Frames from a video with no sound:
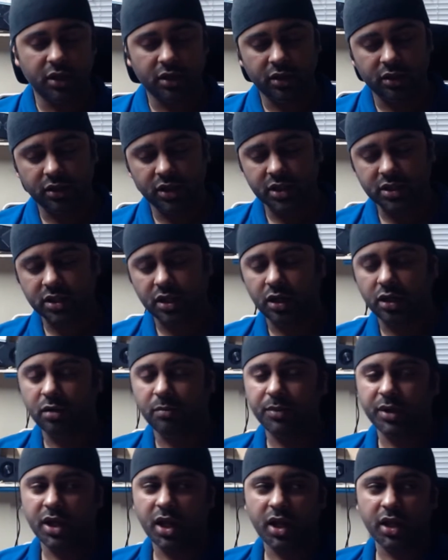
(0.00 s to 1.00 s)
the same
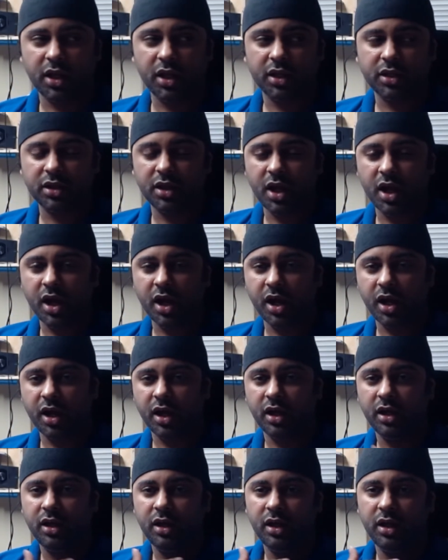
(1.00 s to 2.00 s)
company I get
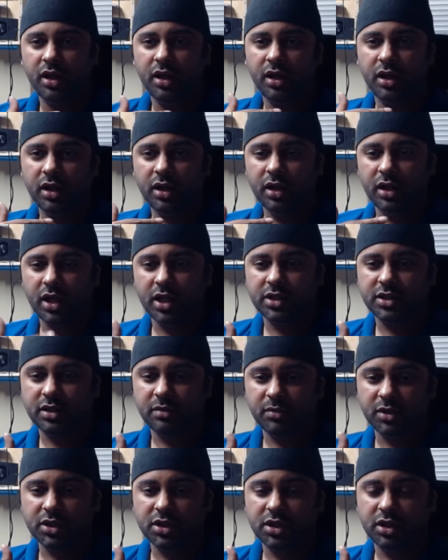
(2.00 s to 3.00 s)
the laser
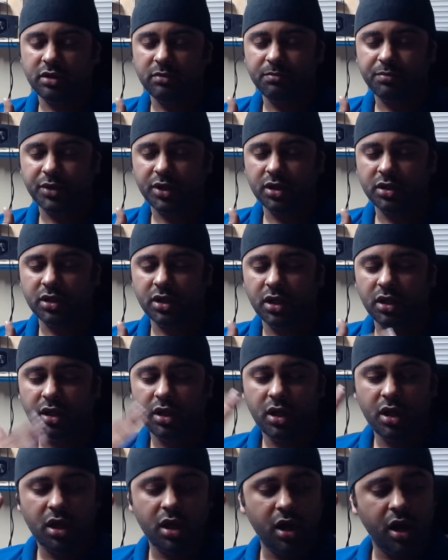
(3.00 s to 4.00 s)
machine printing.
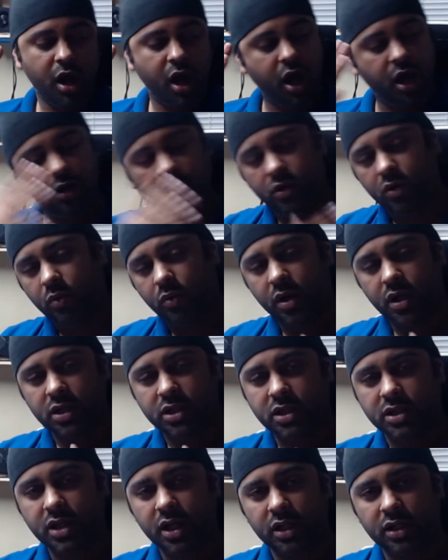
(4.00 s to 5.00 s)
I don't know what is
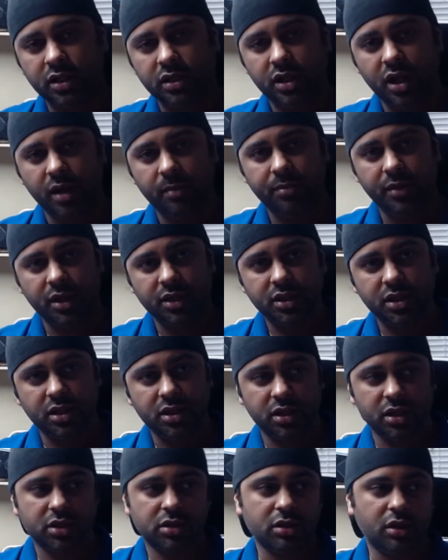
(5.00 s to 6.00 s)
exactly in that box, and
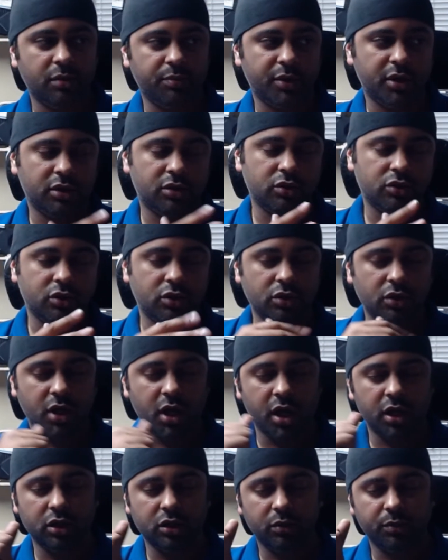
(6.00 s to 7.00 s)
just open it to show you
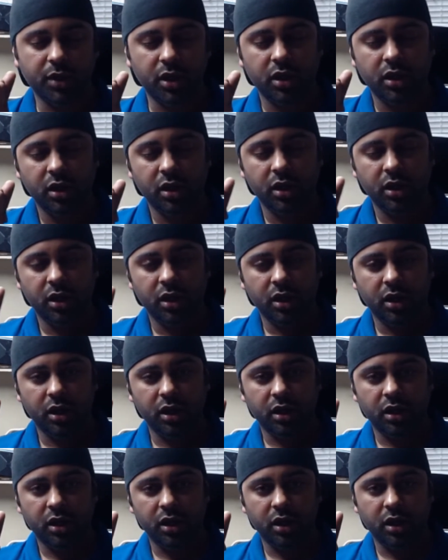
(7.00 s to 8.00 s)
guys a little bit.
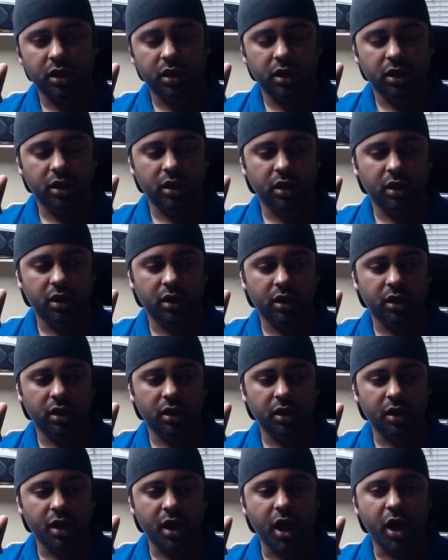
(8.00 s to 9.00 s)
And
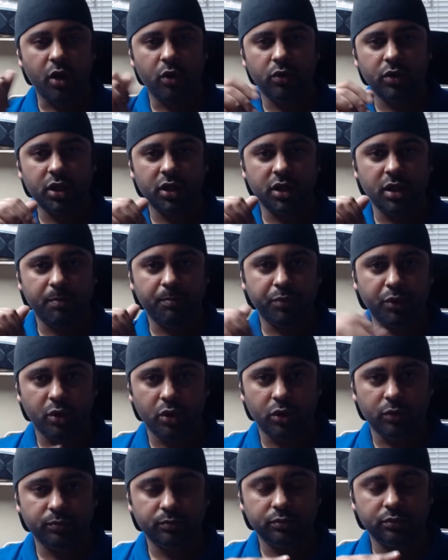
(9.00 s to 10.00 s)
I ordered the
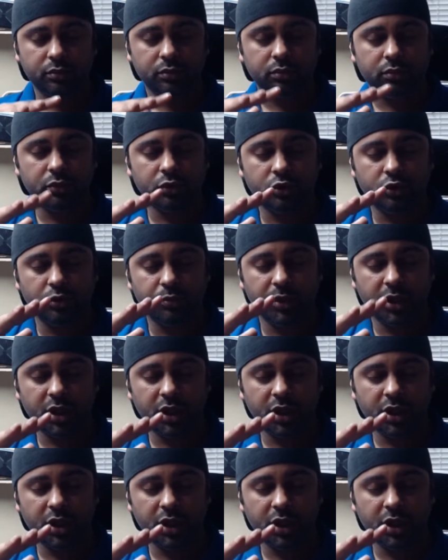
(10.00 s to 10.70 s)
Pro. To be